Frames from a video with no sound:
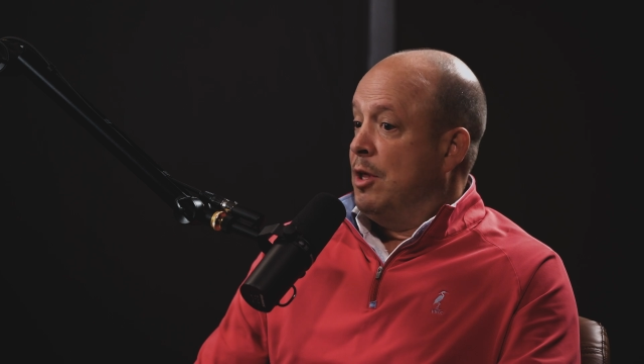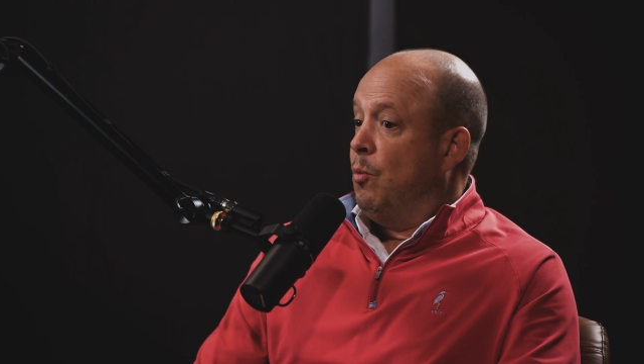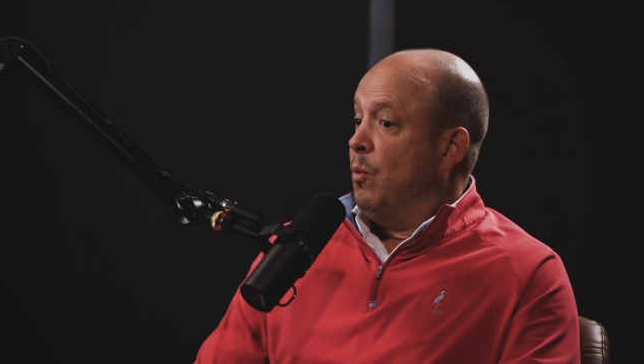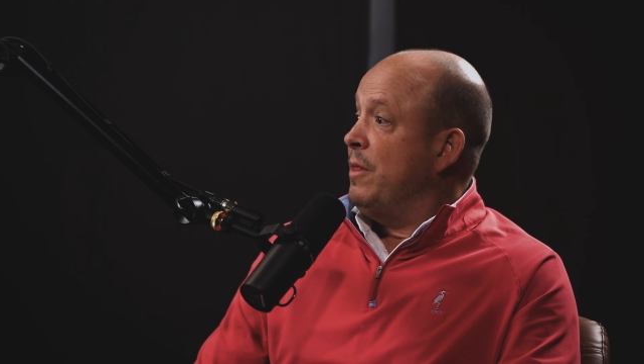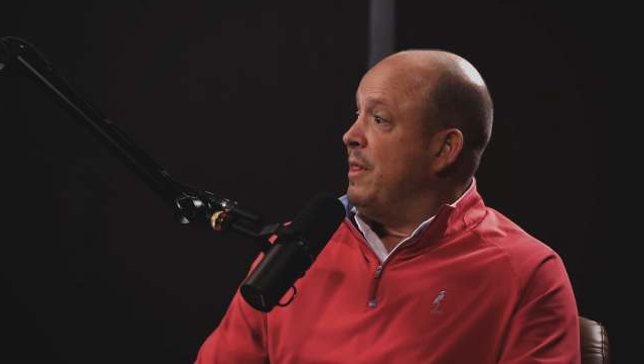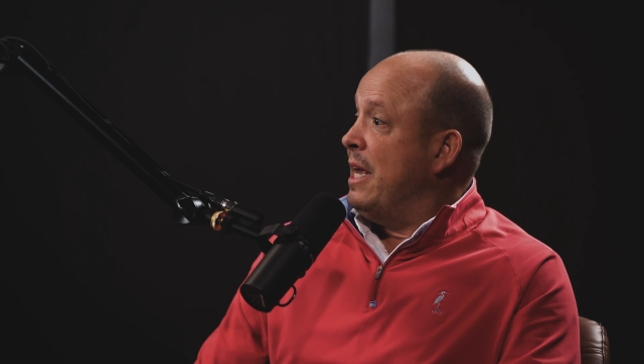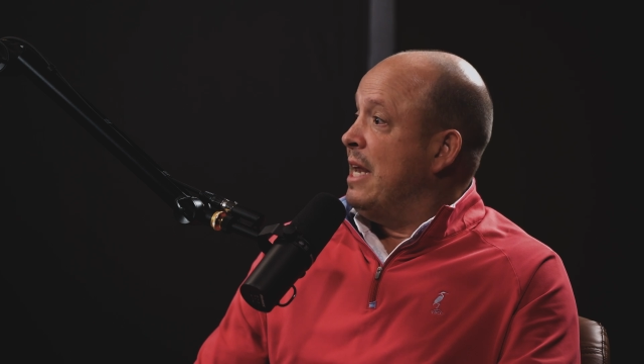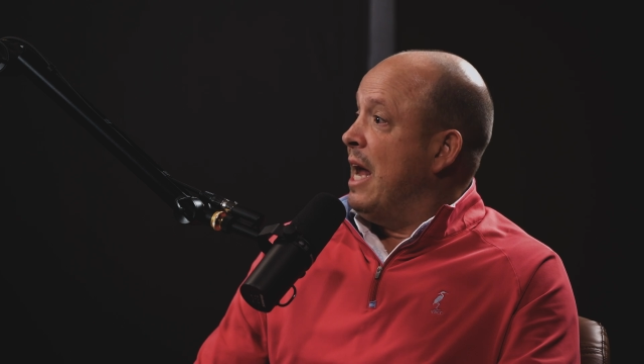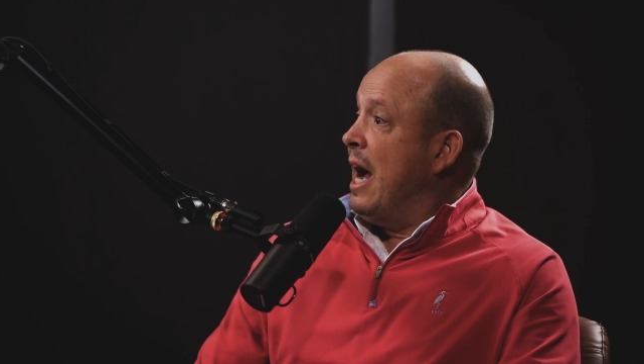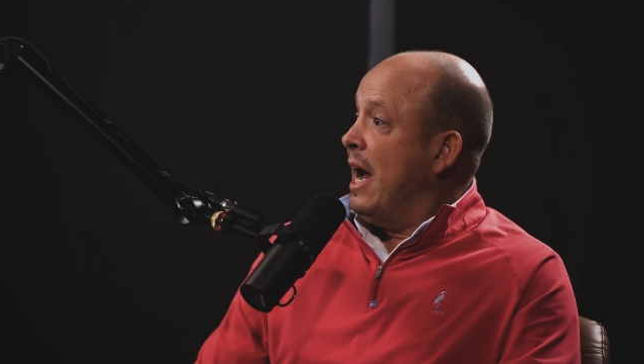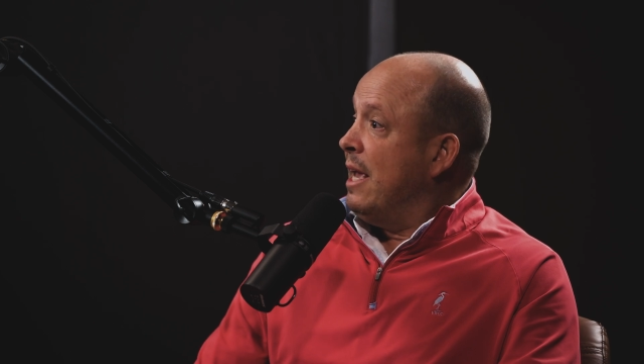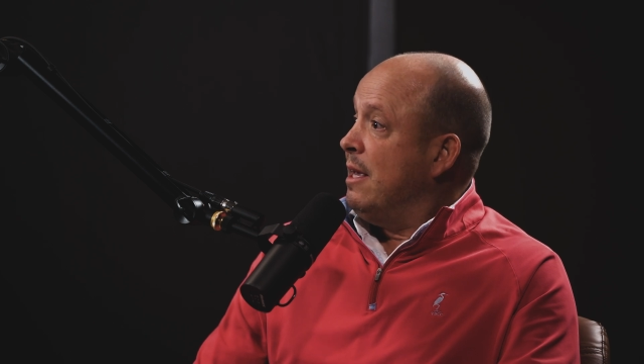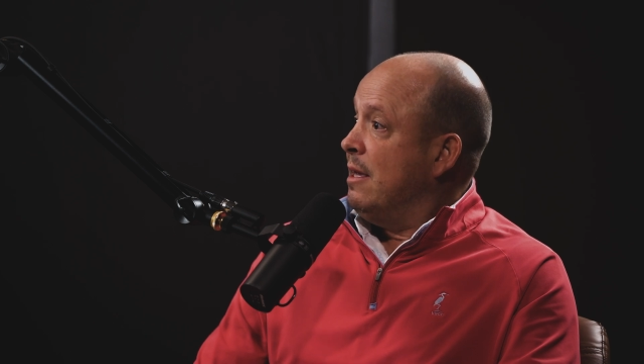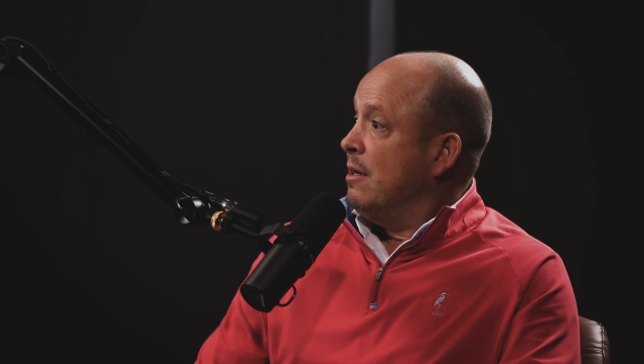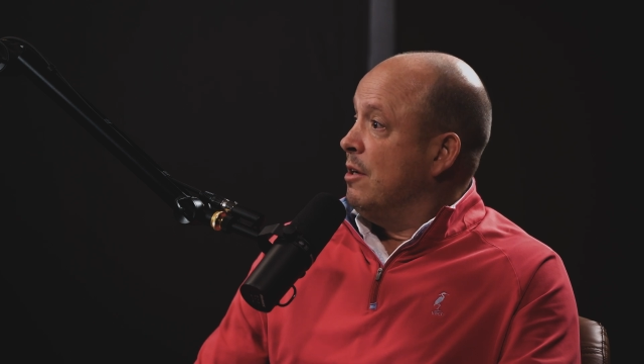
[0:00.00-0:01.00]
that when they
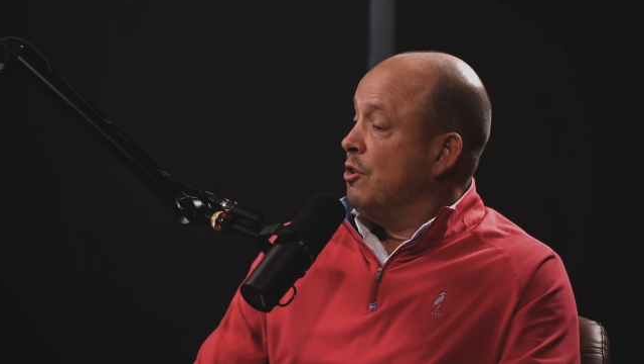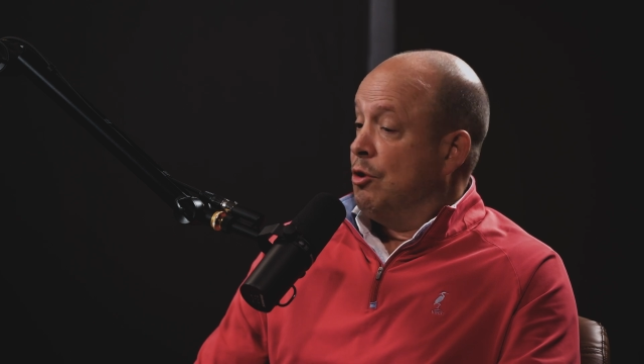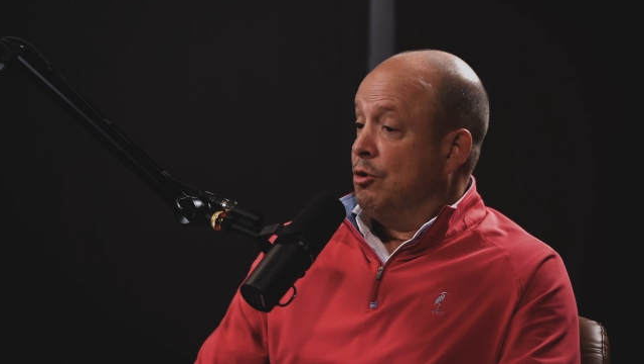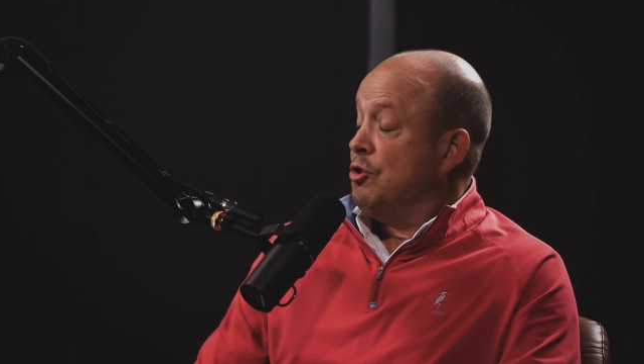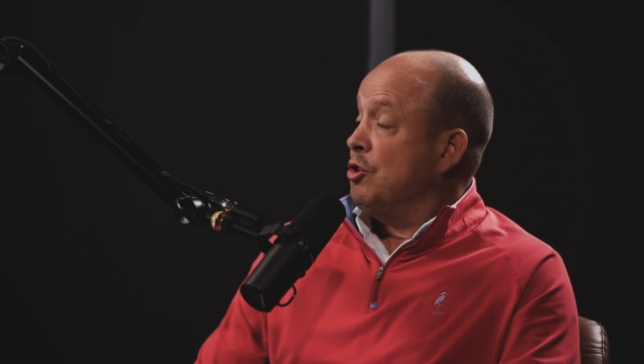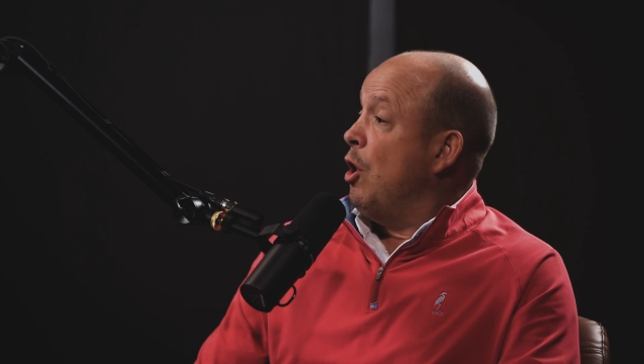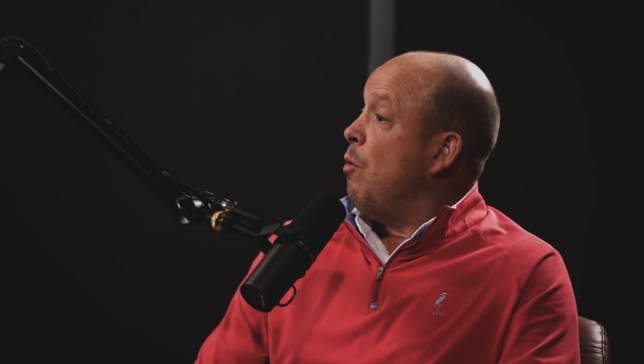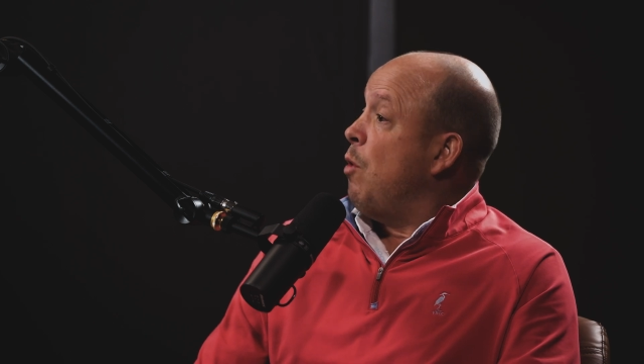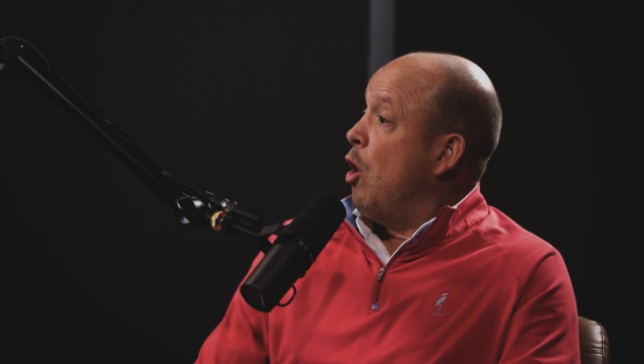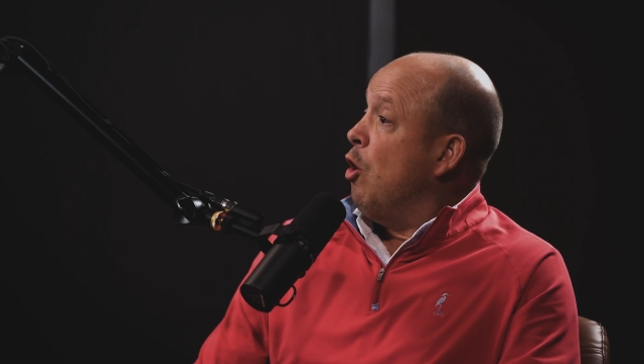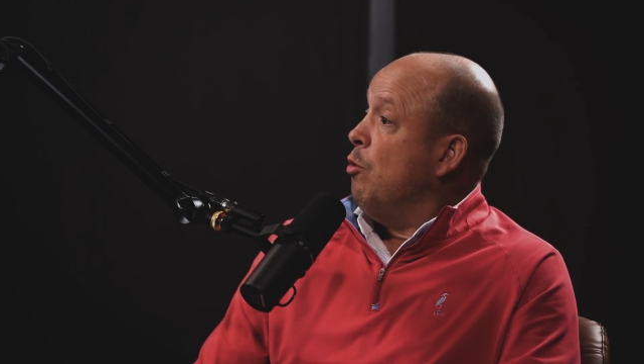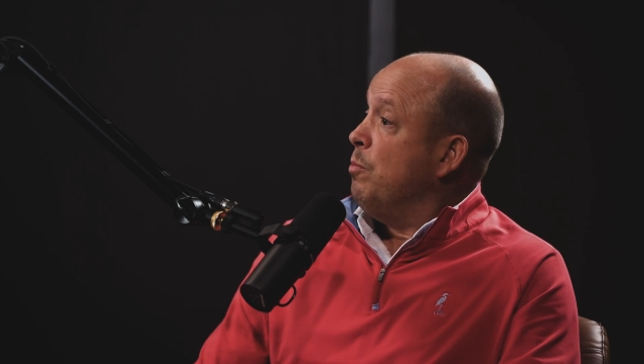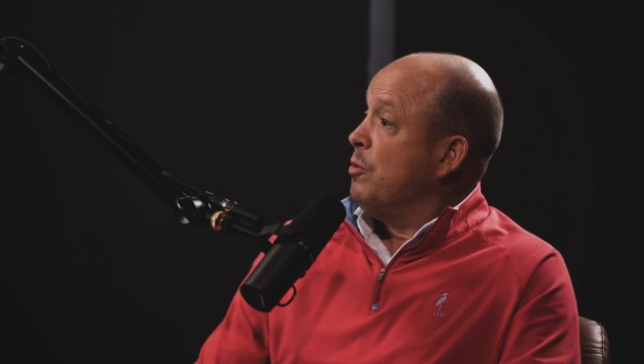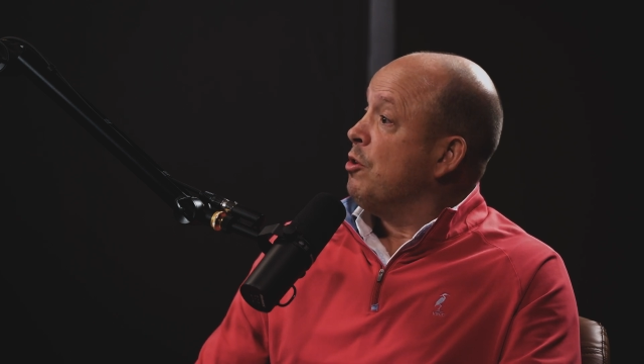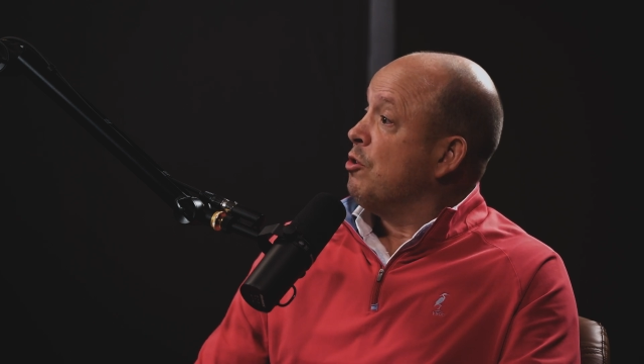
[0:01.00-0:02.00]
die, there's no
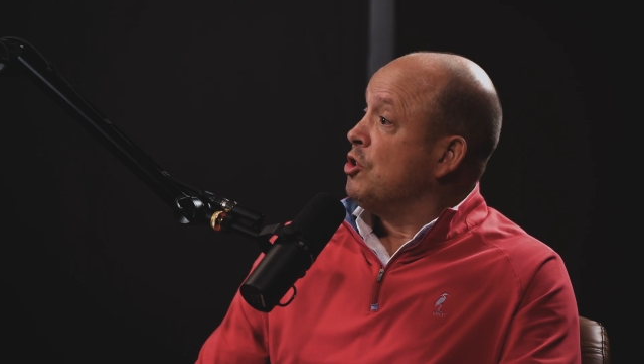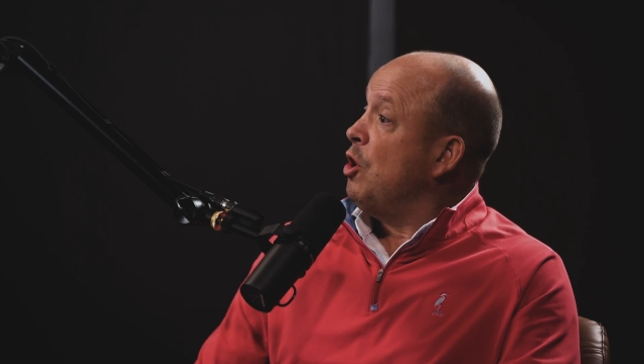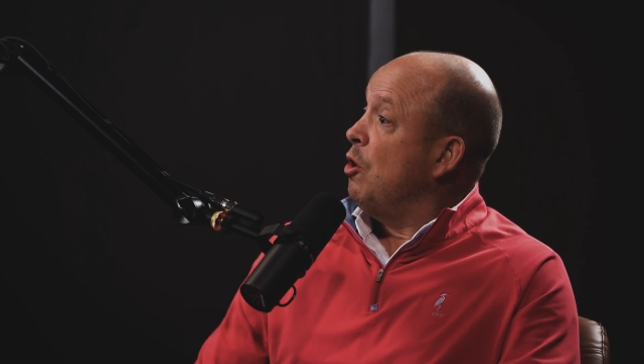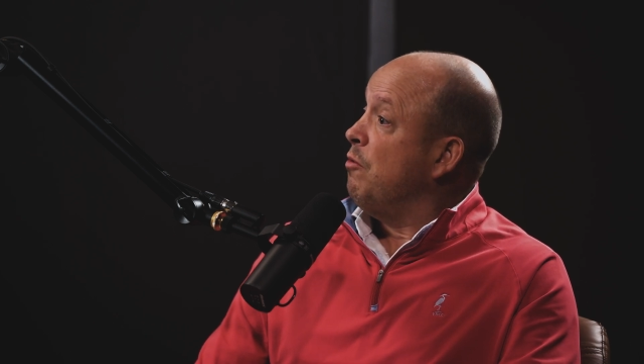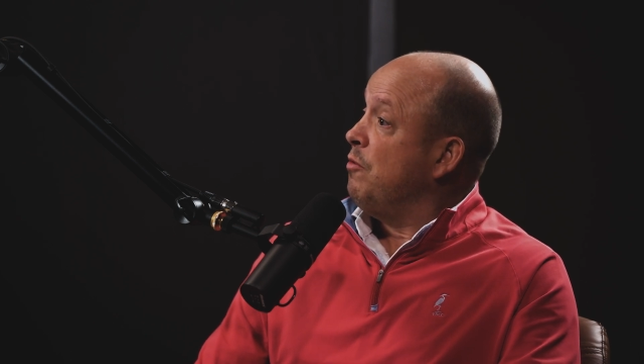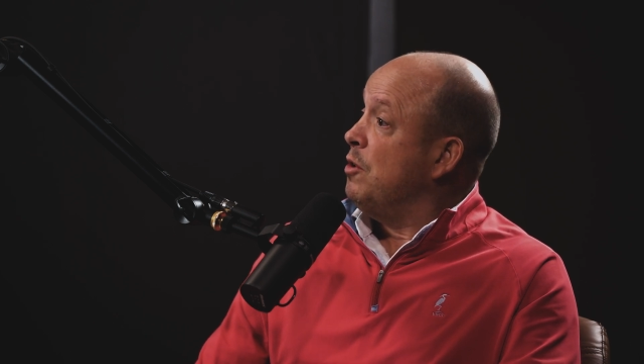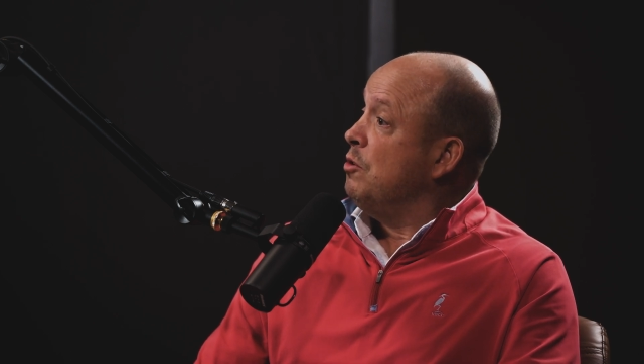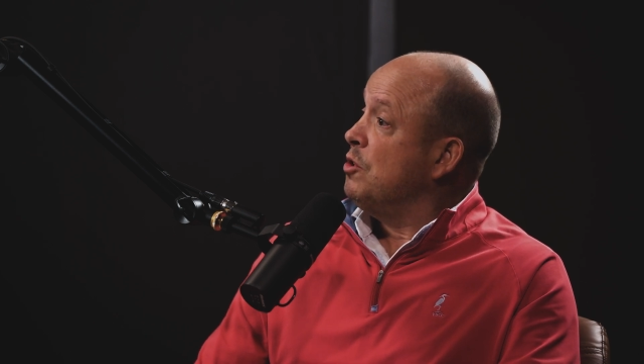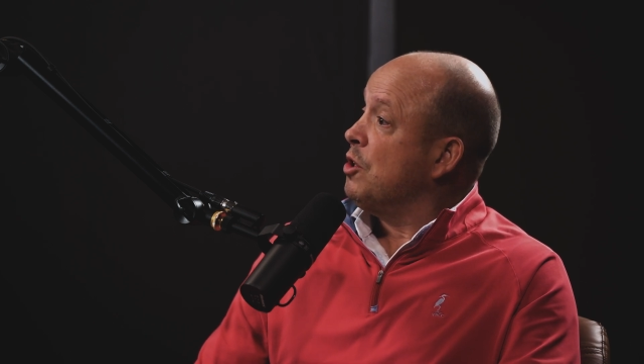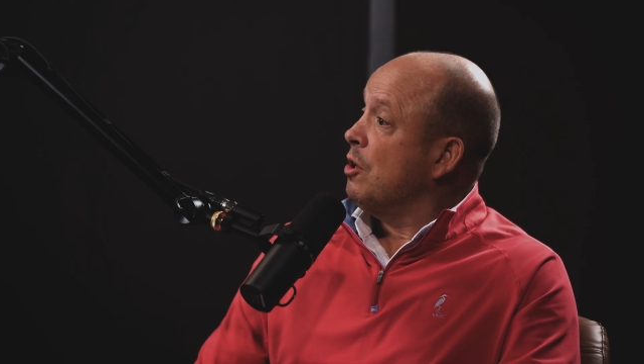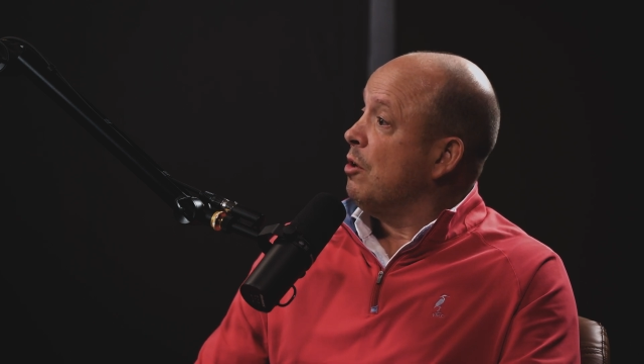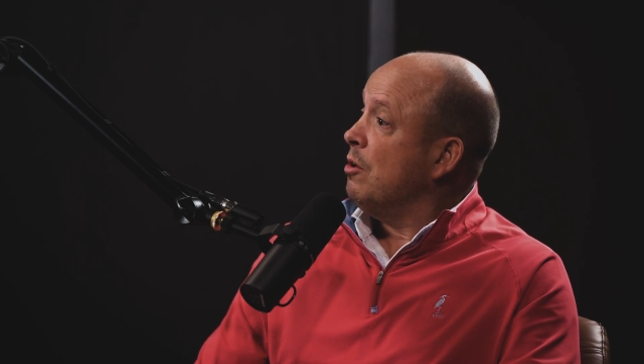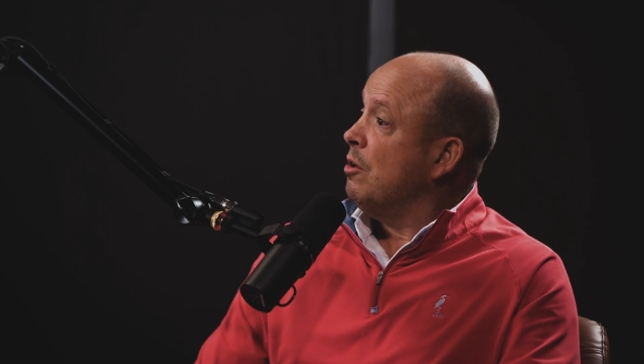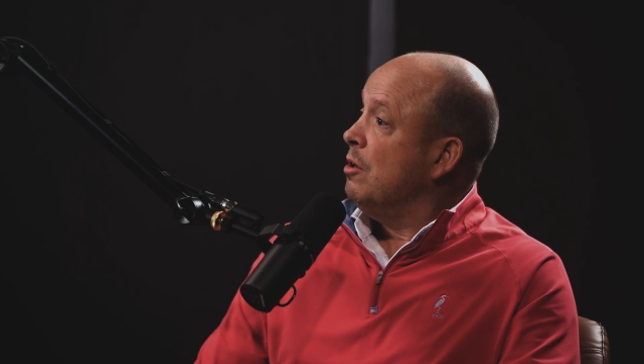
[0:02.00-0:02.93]
hope, there's no future?